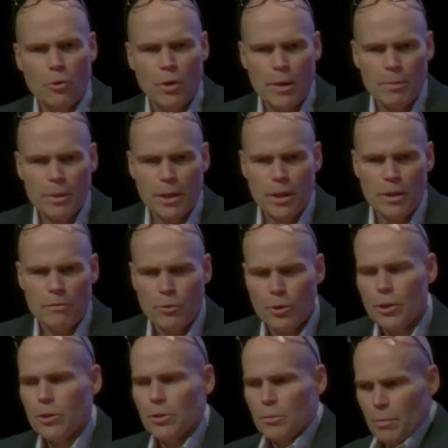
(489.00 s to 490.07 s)
together for
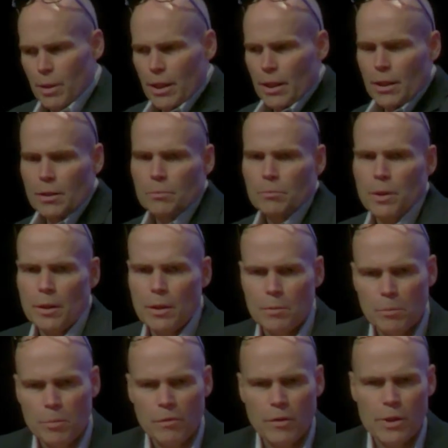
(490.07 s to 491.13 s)
you, Manny and
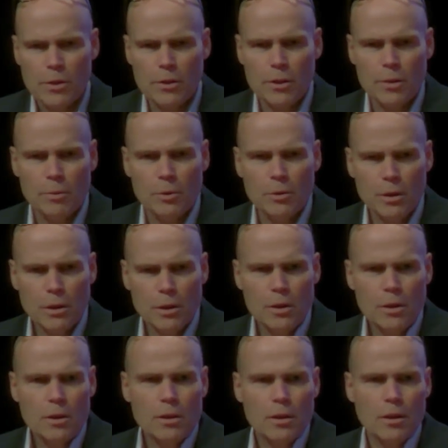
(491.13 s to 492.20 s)
Professor Dibble.
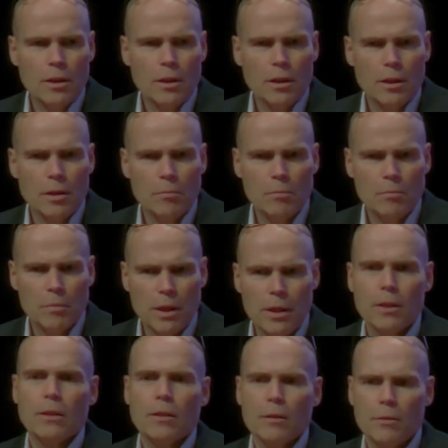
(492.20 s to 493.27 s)
I
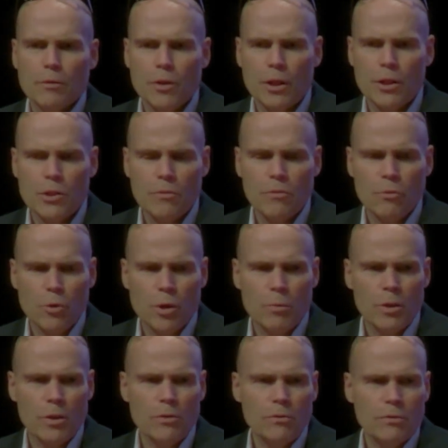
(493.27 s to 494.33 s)
think it's
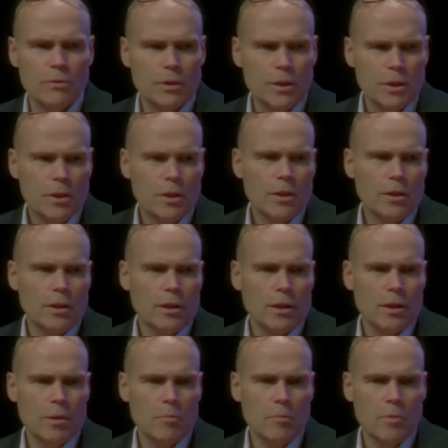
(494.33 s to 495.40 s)
informative.
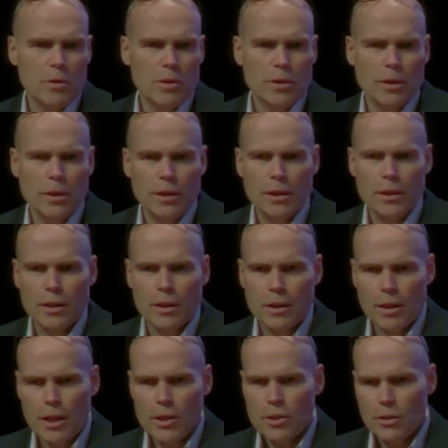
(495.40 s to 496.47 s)
The
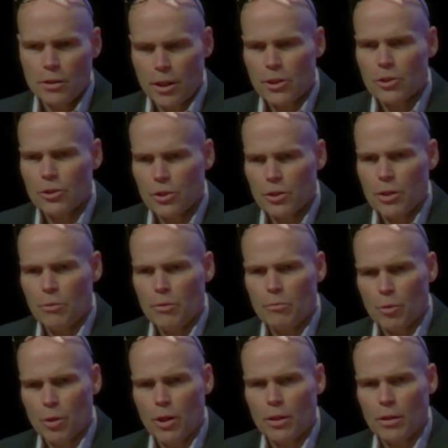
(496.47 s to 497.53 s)
guest lecturers that we
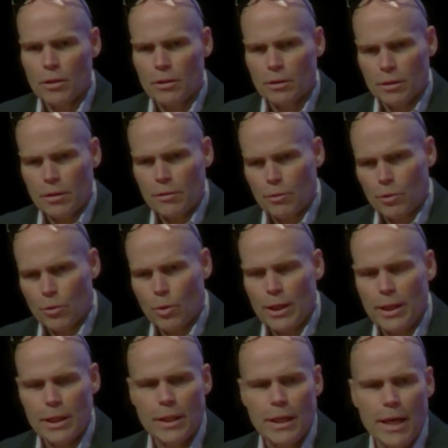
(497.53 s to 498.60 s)
brought are quite
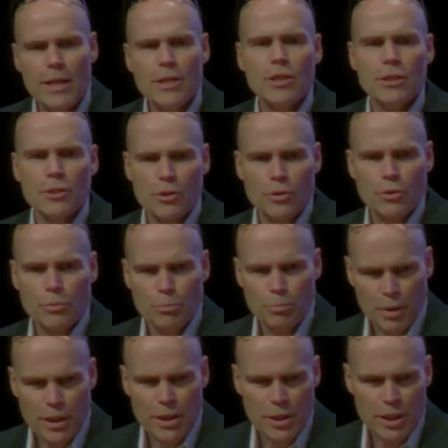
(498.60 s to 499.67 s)
engaging, so
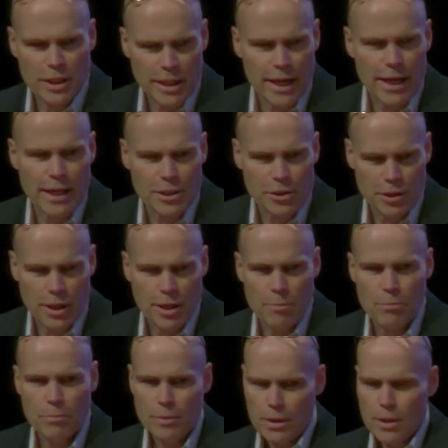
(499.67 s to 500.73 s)
please engage
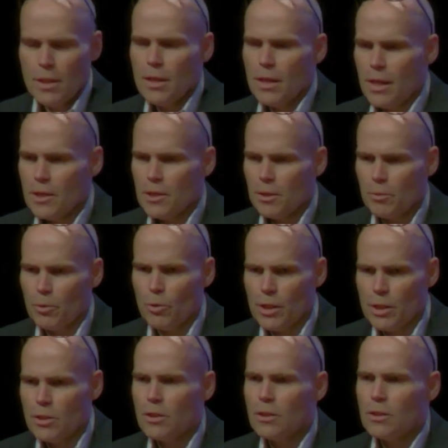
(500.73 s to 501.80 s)
them. Ask them
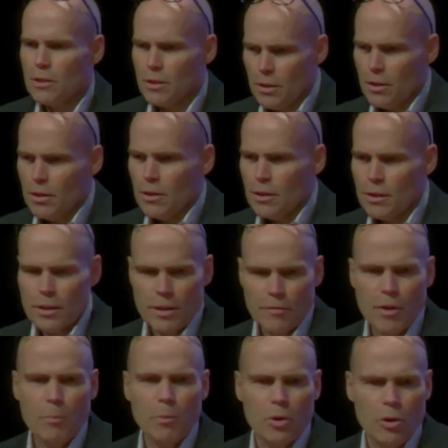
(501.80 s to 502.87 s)
questions. They've
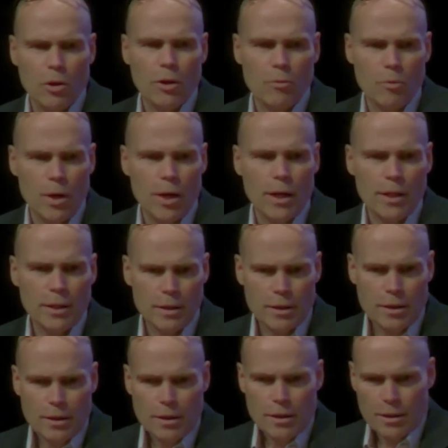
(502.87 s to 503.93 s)
come a long way.
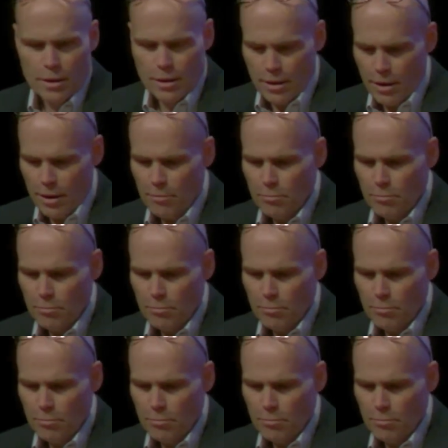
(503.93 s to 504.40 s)
So